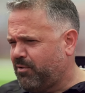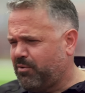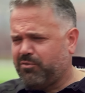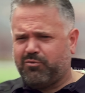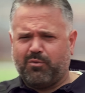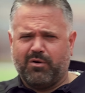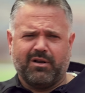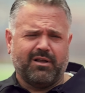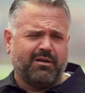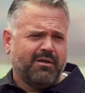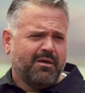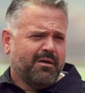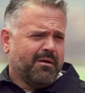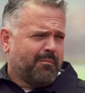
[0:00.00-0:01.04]
Os. We're going to
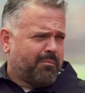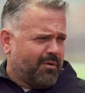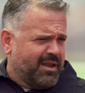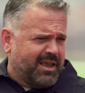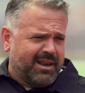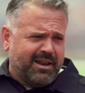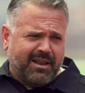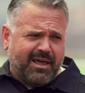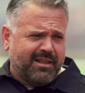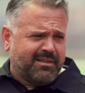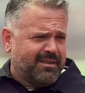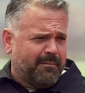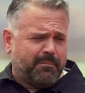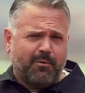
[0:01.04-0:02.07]
break in and out of
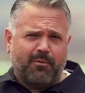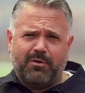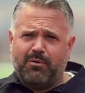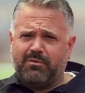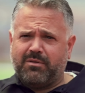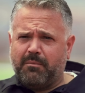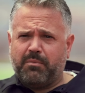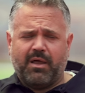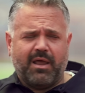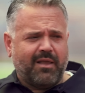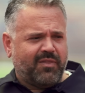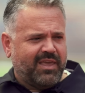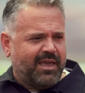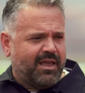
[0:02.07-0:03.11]
tempo and no tempo. But
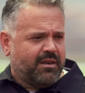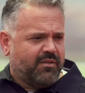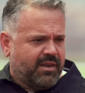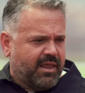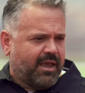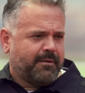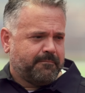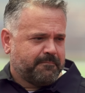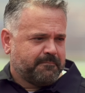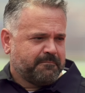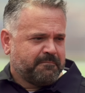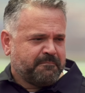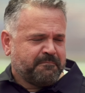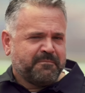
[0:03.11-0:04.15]
at the end of the day,
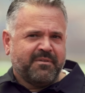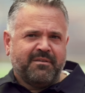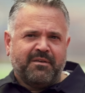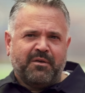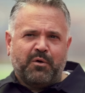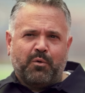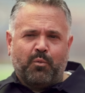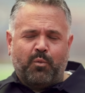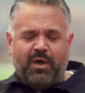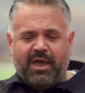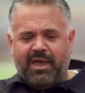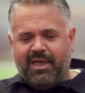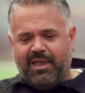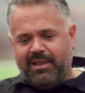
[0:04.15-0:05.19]

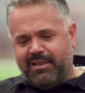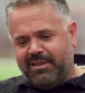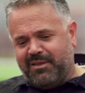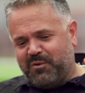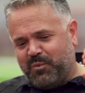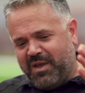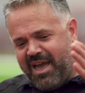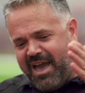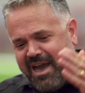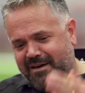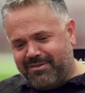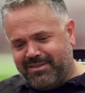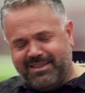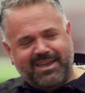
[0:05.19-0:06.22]
when we
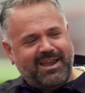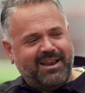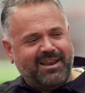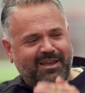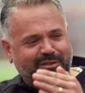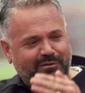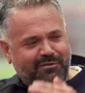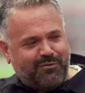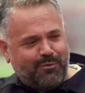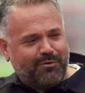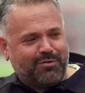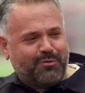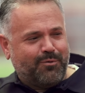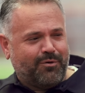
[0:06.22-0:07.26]
have a lead in the
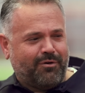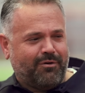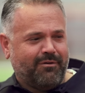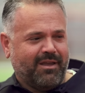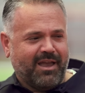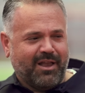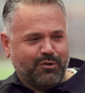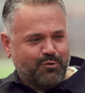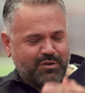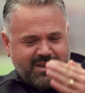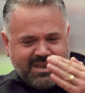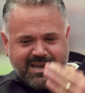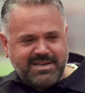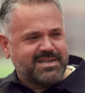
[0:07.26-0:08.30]
fourth quarter and you
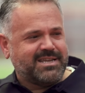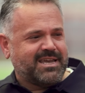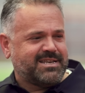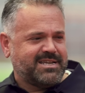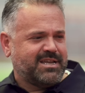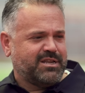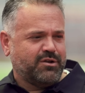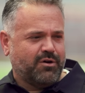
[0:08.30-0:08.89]
need to get ten